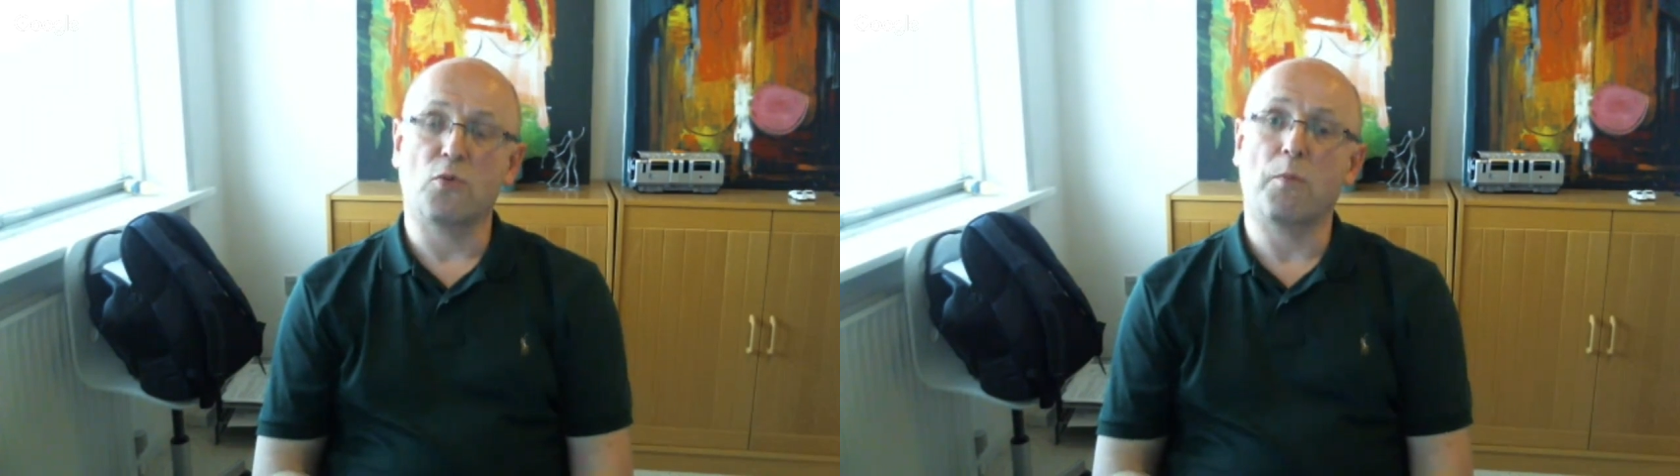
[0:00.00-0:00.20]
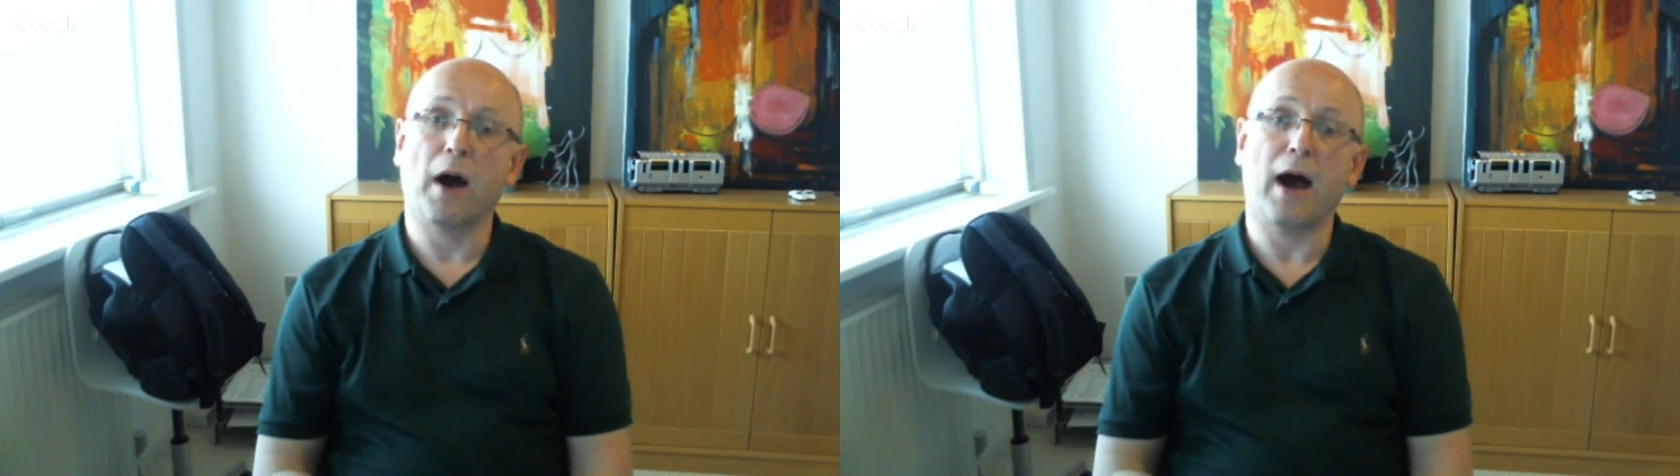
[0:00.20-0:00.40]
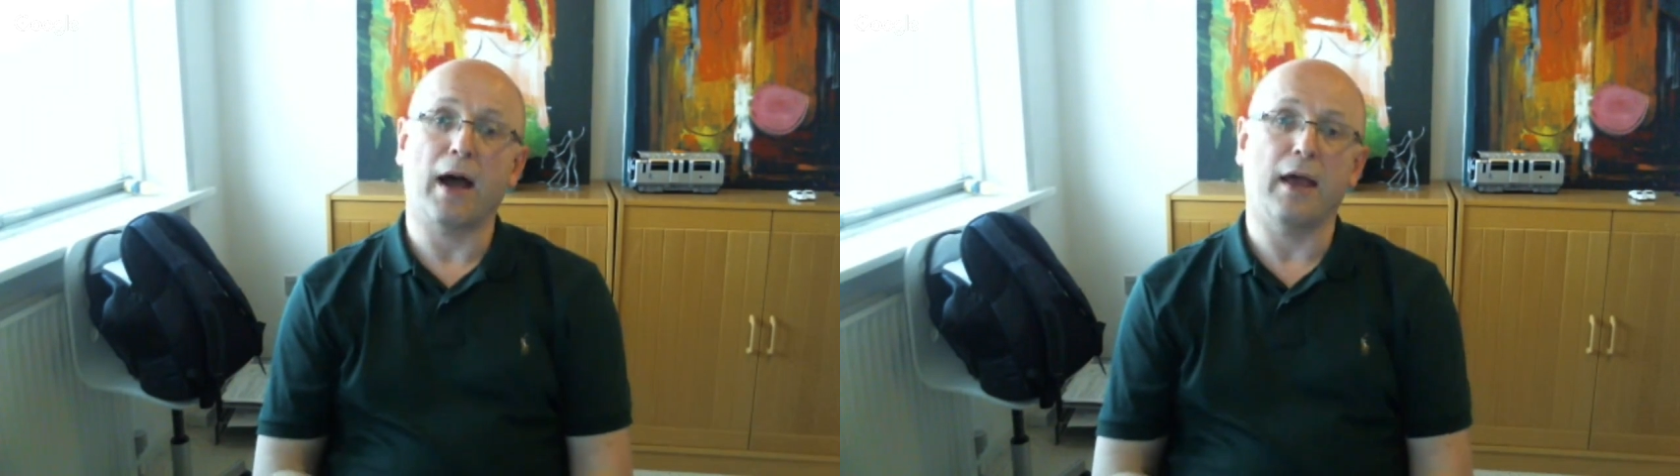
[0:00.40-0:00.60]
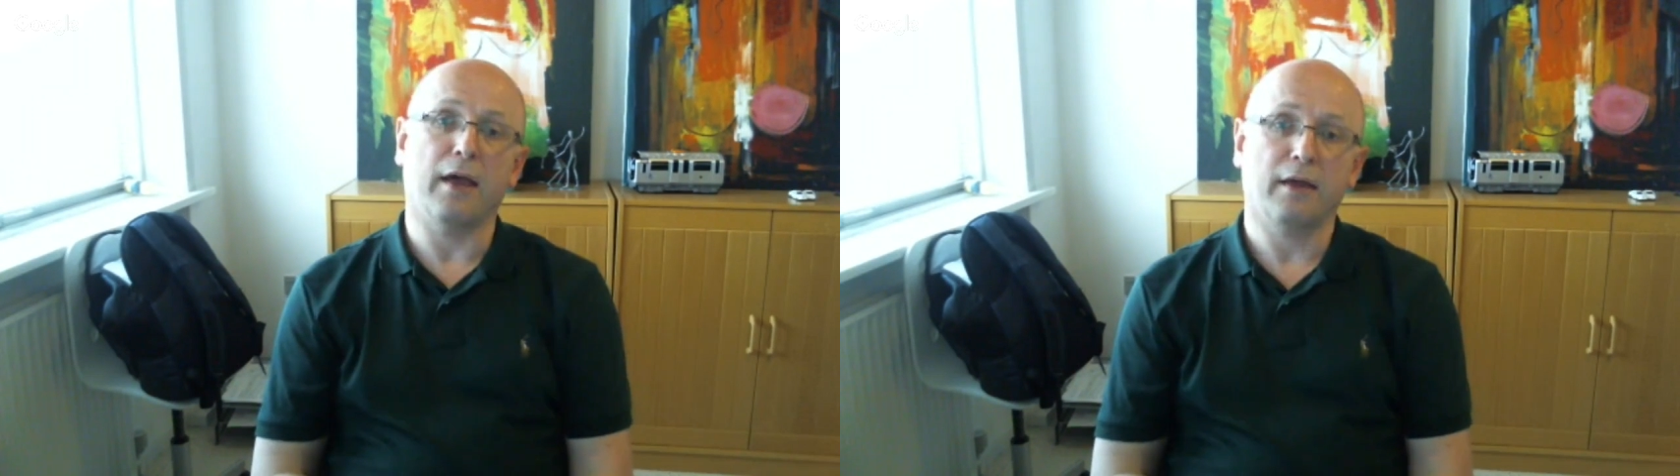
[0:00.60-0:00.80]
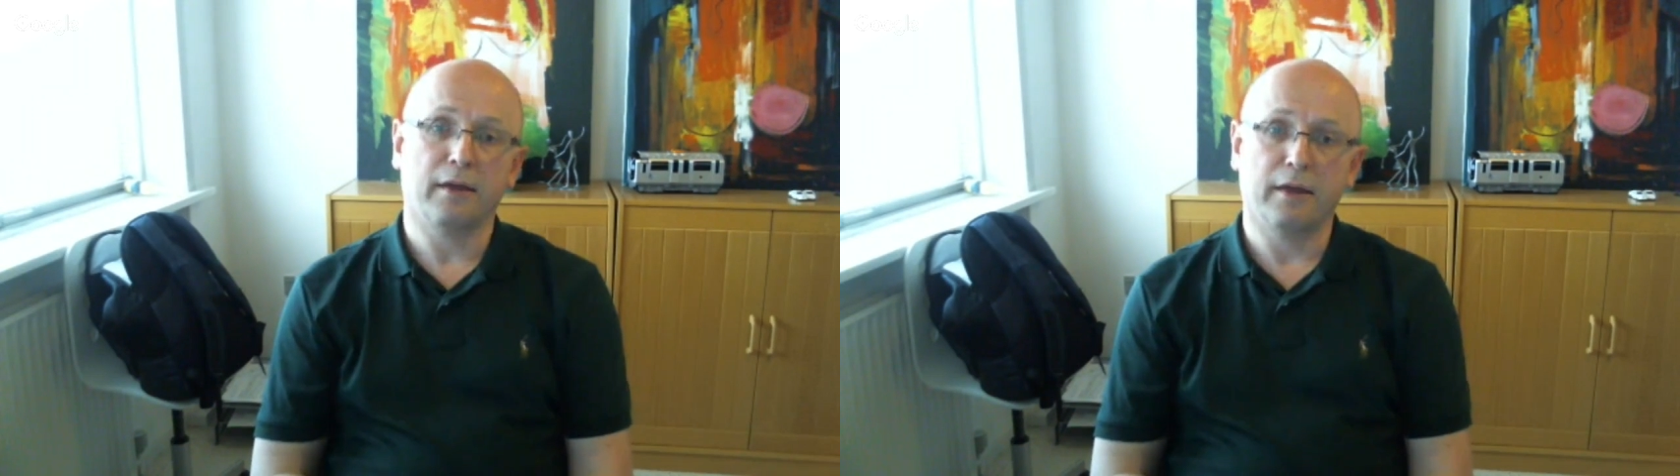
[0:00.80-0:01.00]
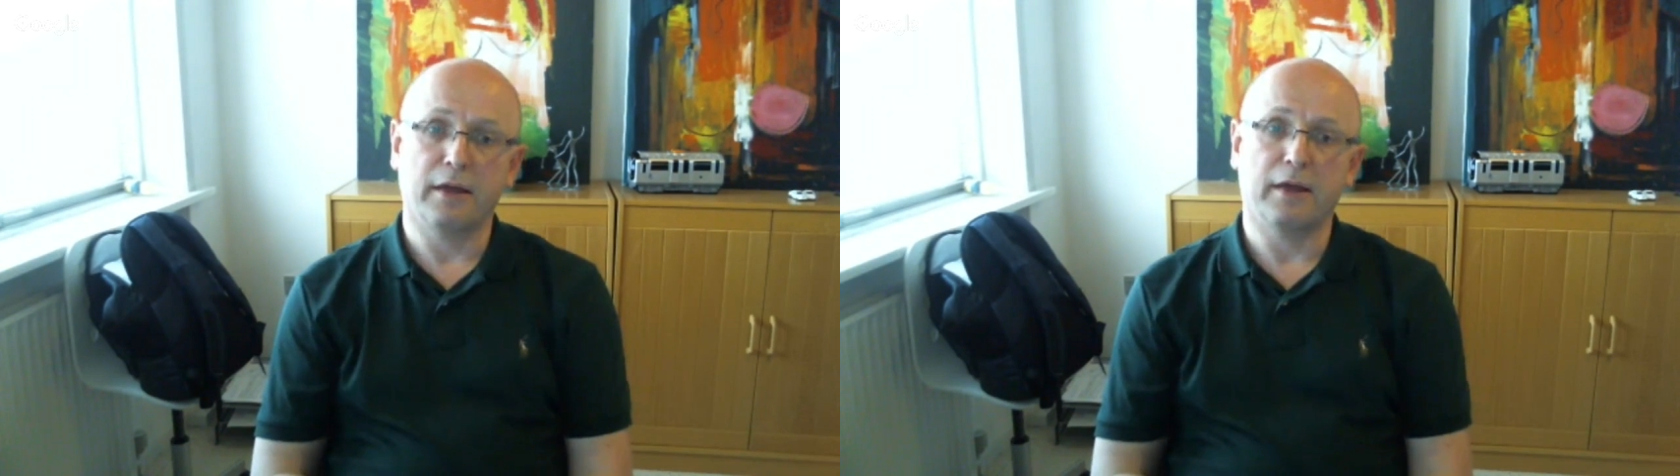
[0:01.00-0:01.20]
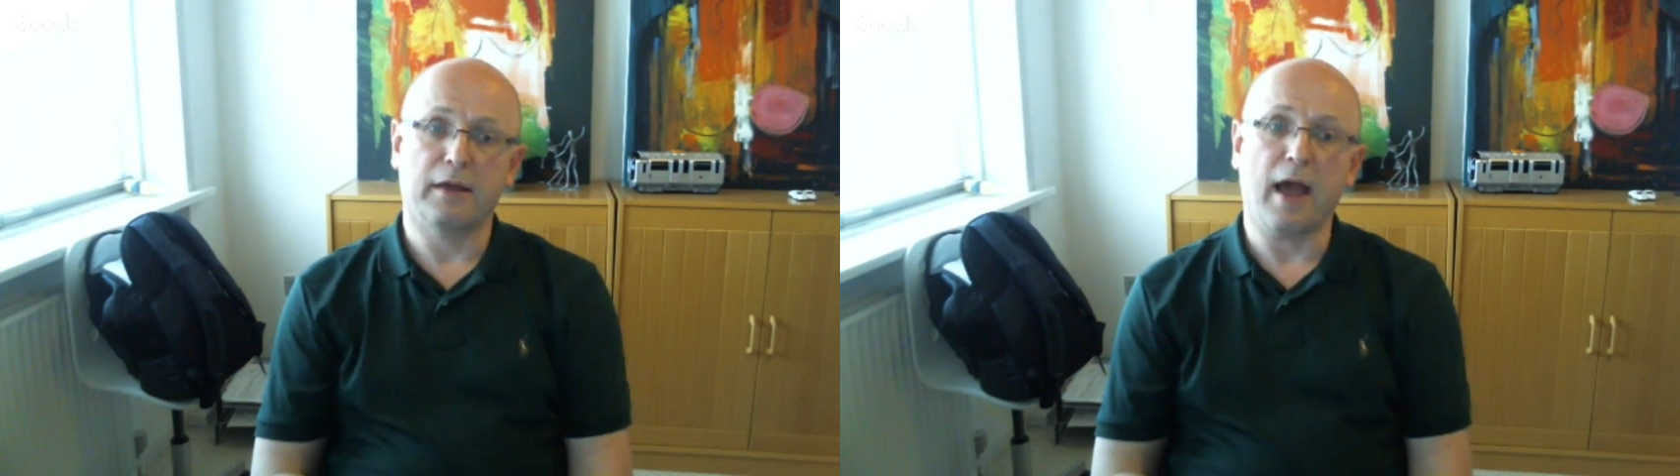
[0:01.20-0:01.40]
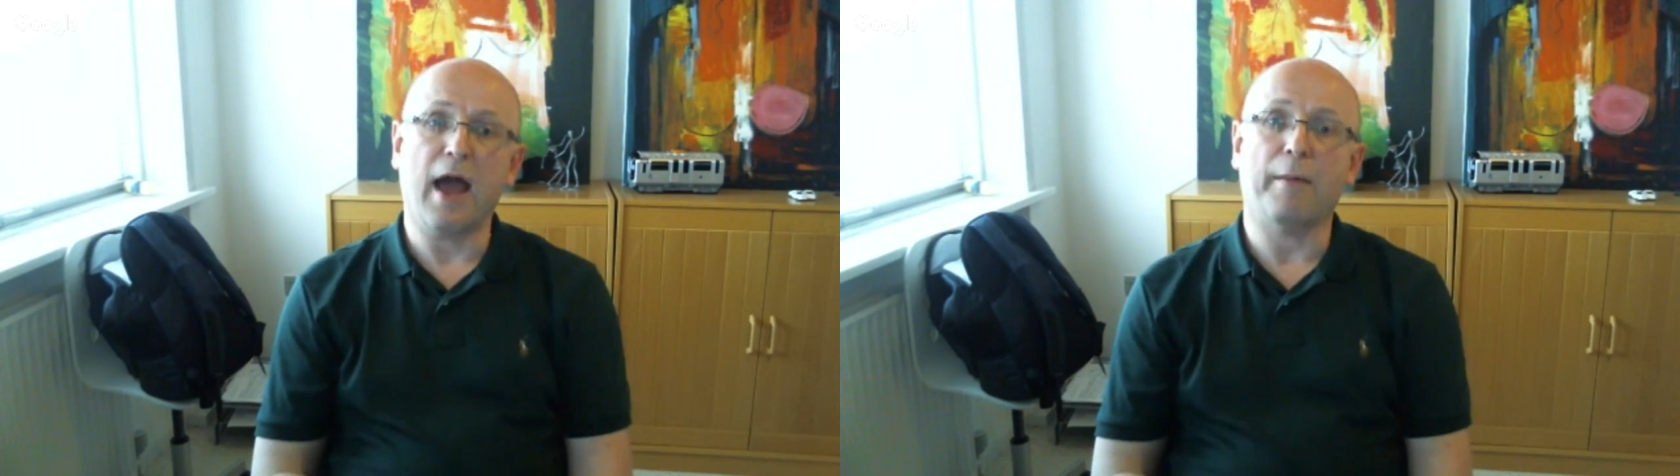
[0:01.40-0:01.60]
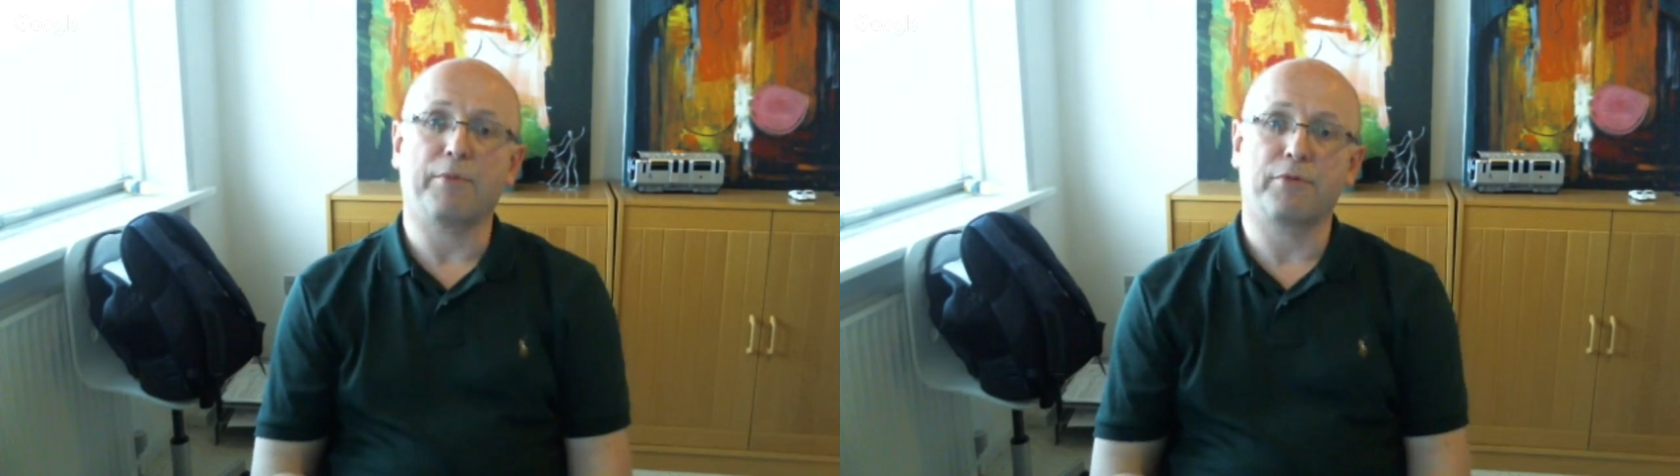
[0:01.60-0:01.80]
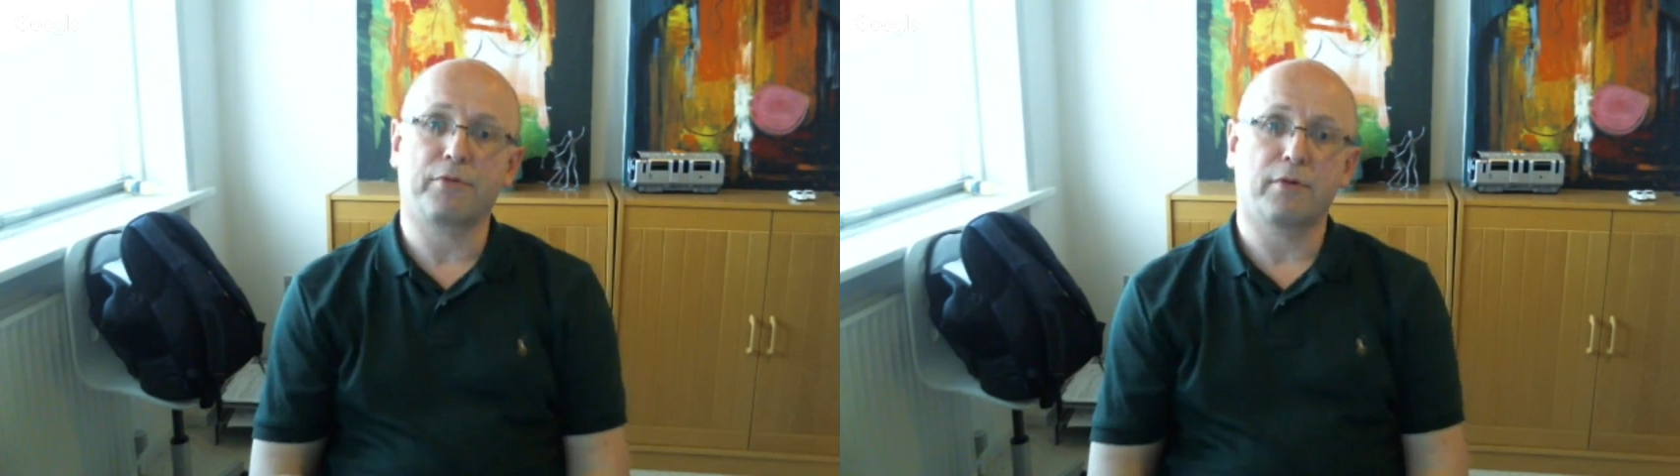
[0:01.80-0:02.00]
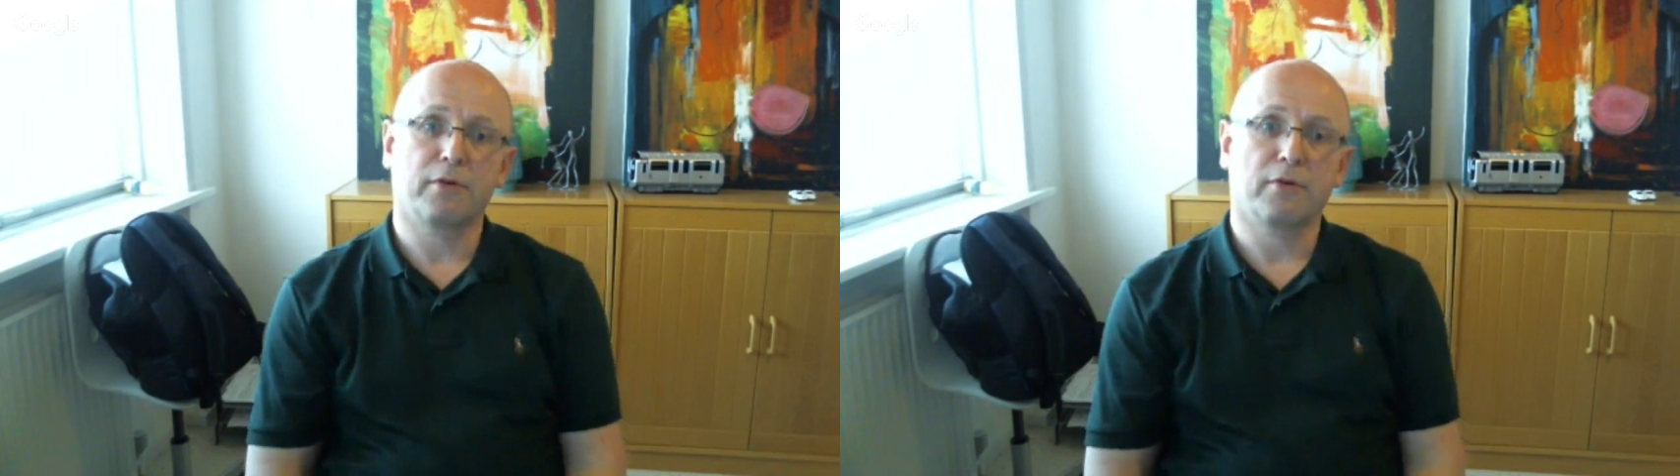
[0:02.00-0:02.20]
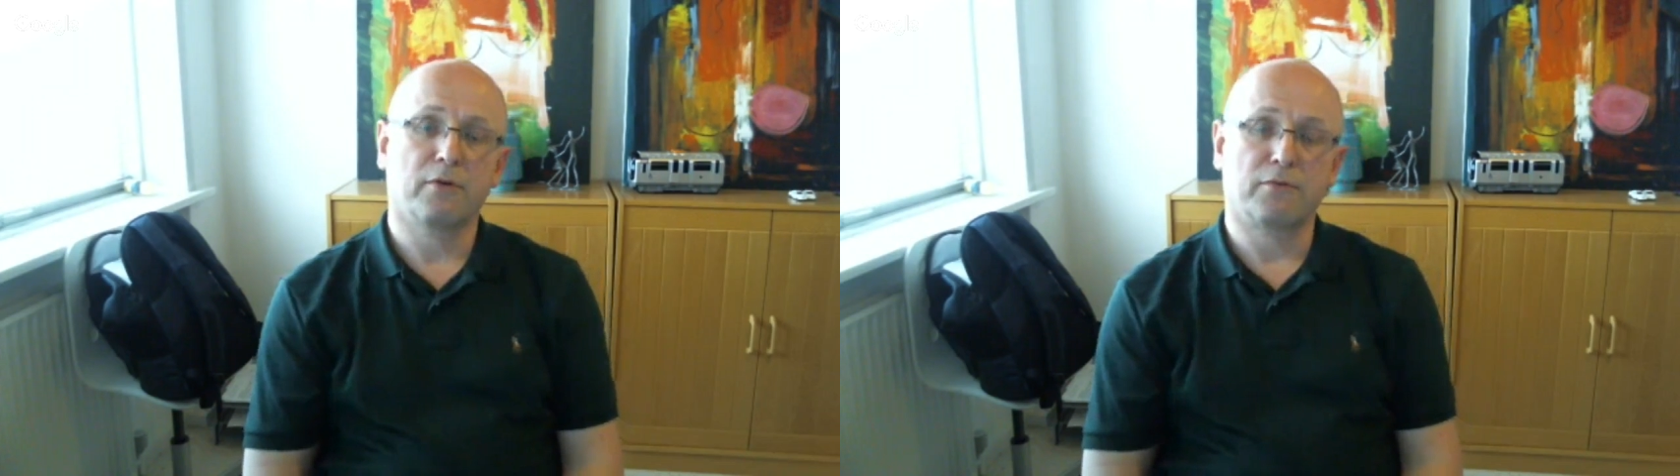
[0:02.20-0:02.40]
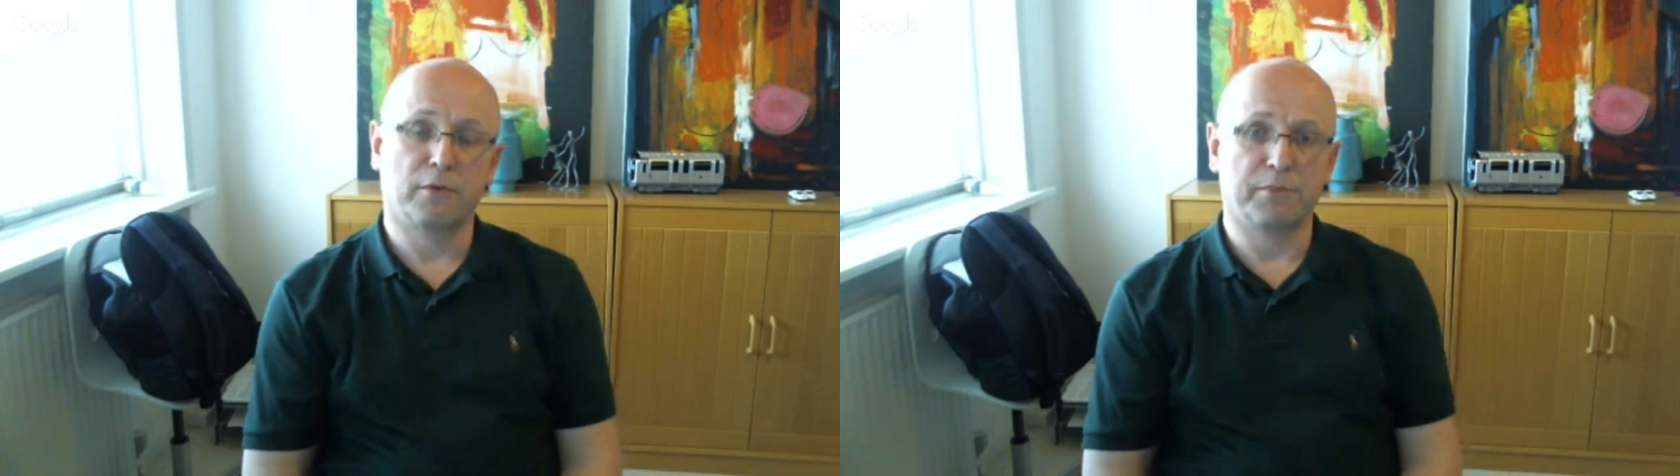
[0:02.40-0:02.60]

also buy apps